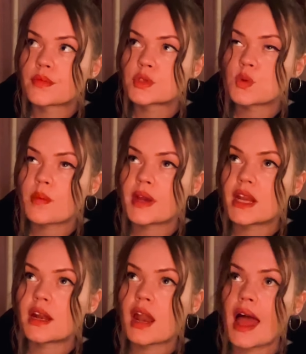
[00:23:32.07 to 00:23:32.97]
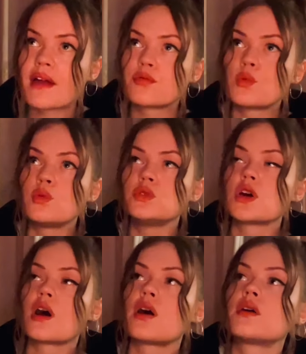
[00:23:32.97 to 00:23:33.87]
swimming in live
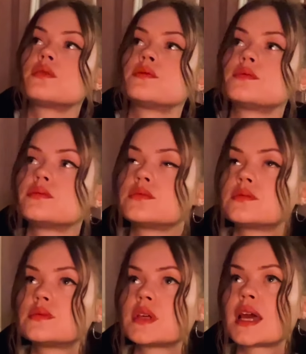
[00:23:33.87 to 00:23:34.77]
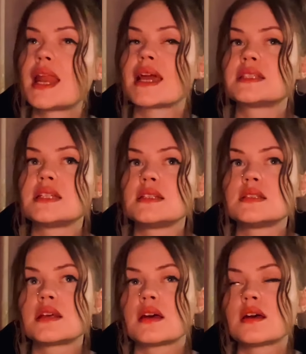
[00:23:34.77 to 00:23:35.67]
water, connecting
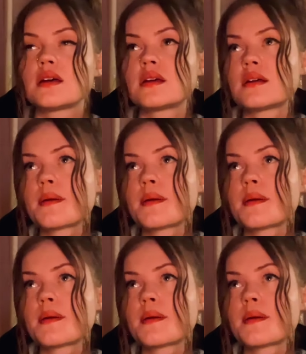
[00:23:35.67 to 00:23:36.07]
to